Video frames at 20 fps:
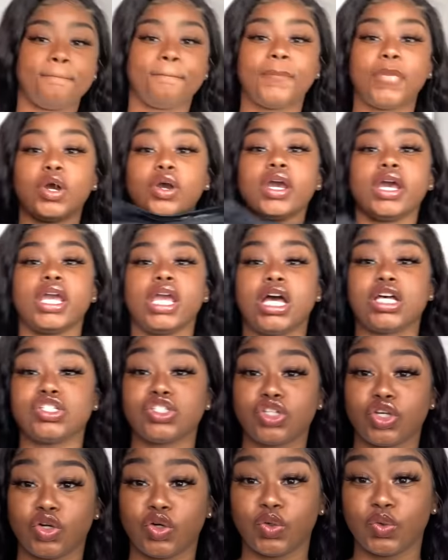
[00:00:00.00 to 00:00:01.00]
Okay, y'all,
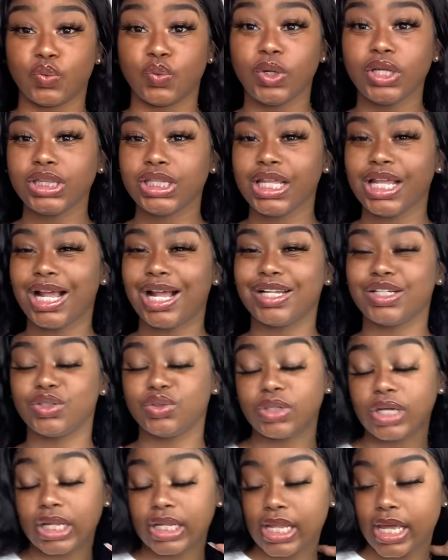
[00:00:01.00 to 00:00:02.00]
so one thing I do
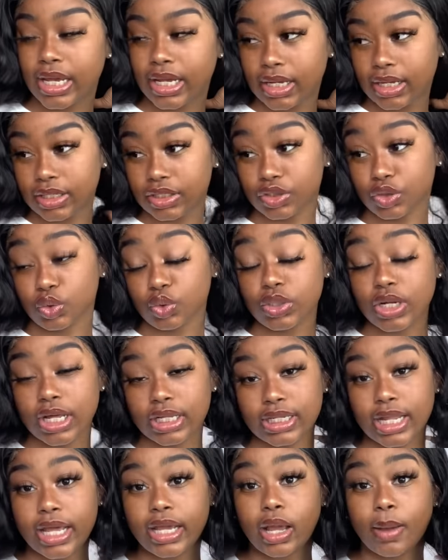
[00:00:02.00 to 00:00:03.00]
not
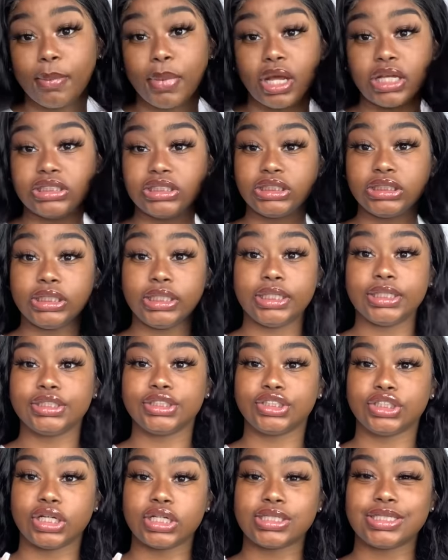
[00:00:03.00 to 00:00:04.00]
like about Shein
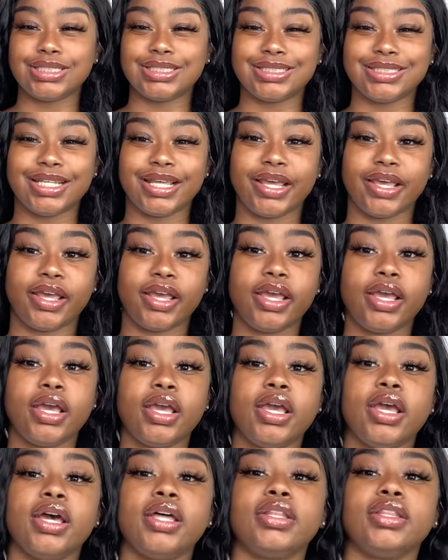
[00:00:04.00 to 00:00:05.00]
shirts is that
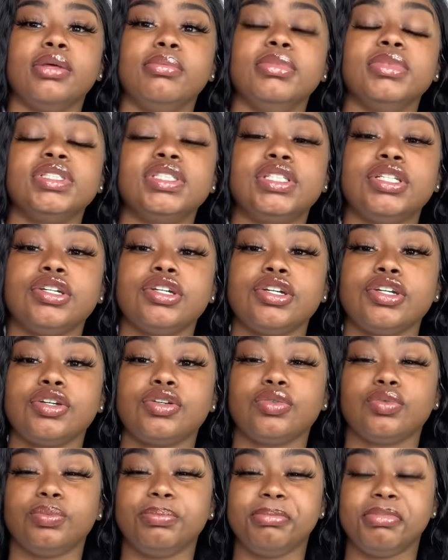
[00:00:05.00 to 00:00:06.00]
the
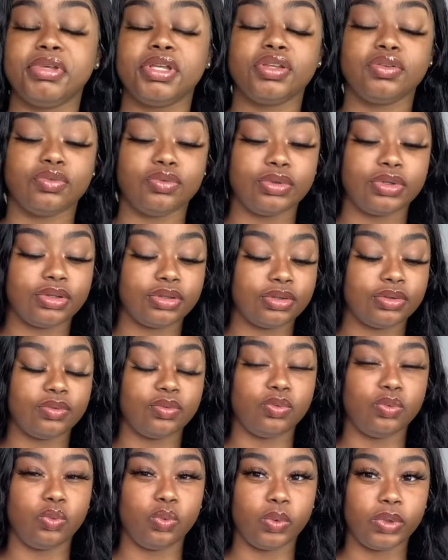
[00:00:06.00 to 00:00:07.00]
material be
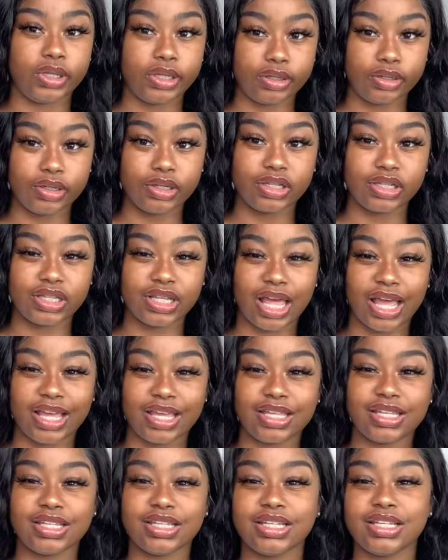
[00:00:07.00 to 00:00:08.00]
weird. Like,
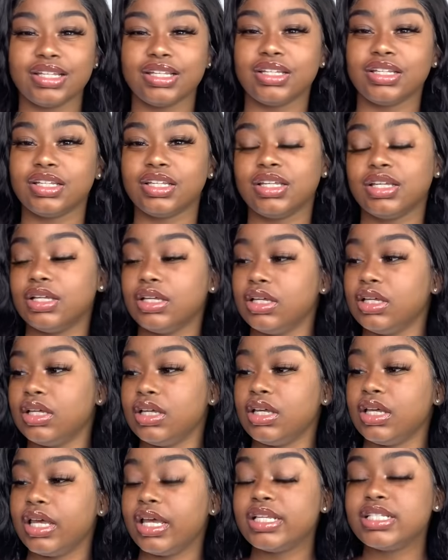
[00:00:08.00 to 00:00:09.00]

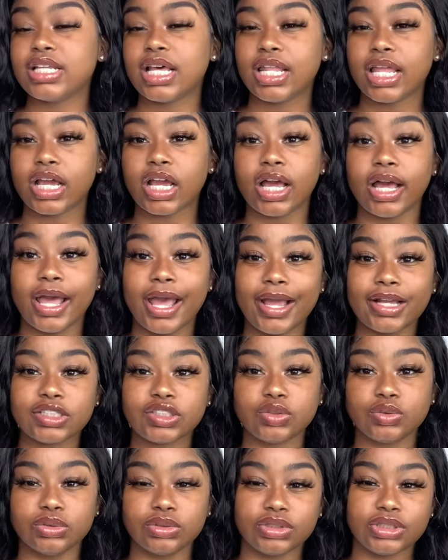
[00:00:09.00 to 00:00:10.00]
it's not like an
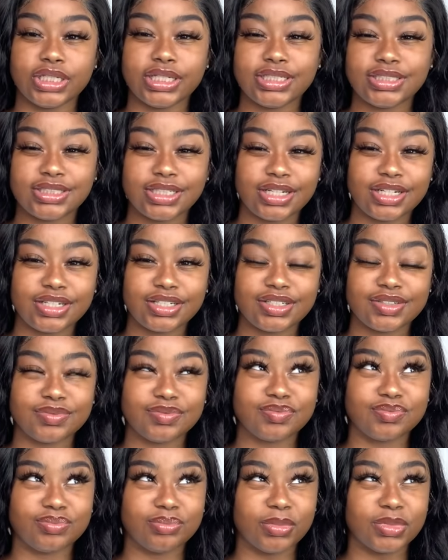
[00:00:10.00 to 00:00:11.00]
actual t-shirt
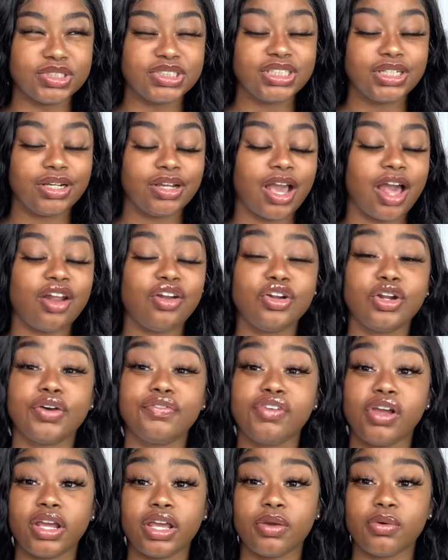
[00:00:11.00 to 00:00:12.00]
material. I don't know if
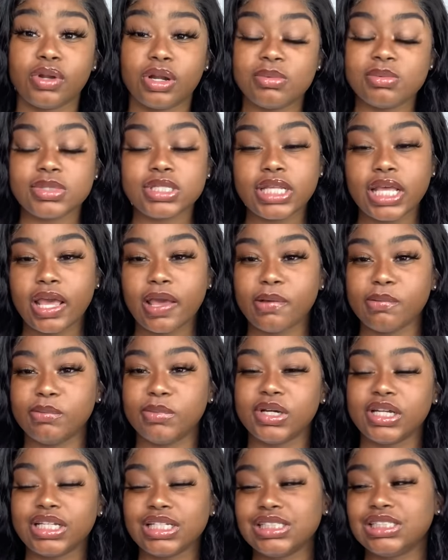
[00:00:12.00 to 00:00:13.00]
y'all get what I'm saying,
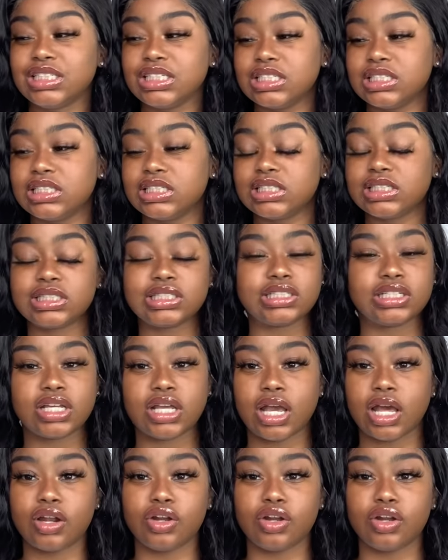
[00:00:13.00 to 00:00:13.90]
but it's just, I